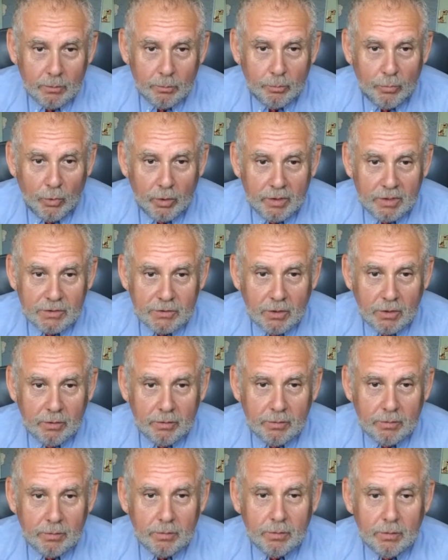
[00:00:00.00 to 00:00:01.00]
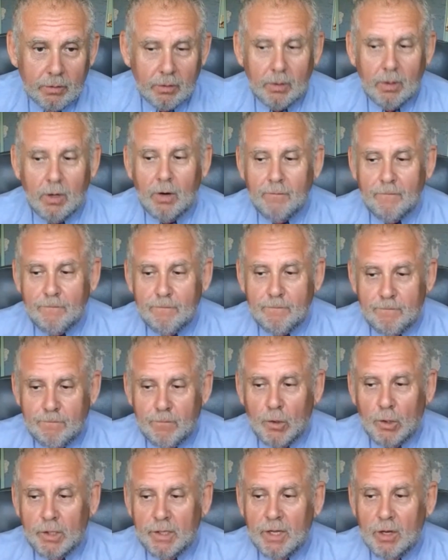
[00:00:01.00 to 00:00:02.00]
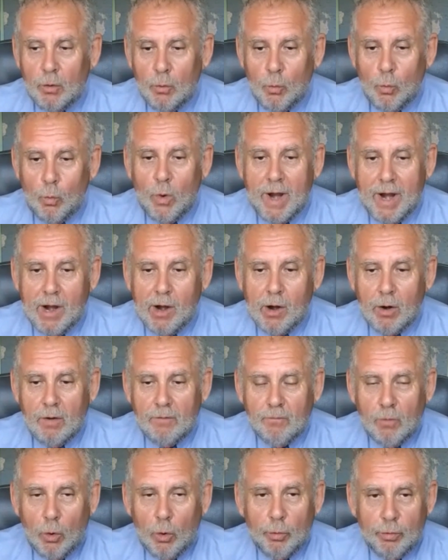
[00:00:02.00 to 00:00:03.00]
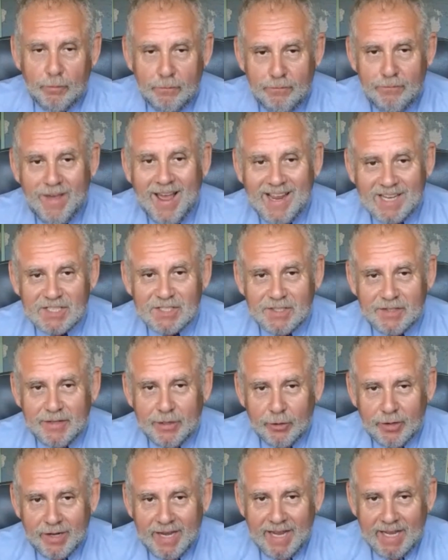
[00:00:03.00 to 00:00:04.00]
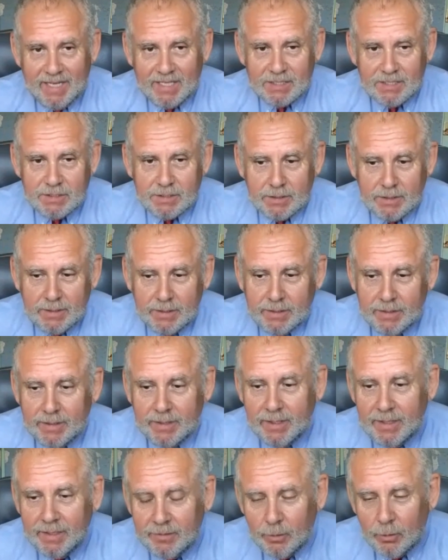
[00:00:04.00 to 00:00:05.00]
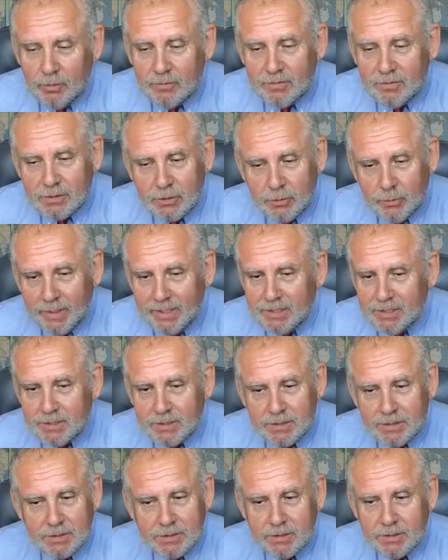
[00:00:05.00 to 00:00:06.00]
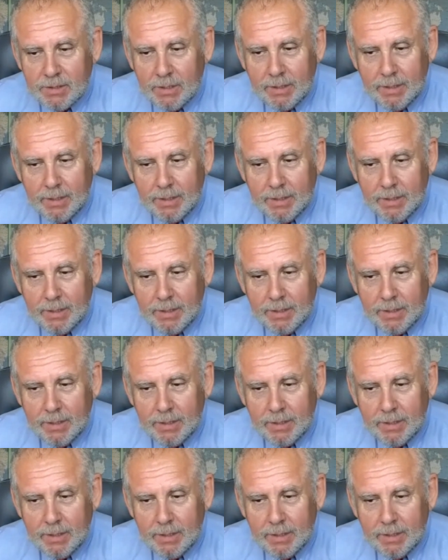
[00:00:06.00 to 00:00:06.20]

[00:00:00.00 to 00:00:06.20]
Parties aren't fully aware of all the facts in their case, and those situations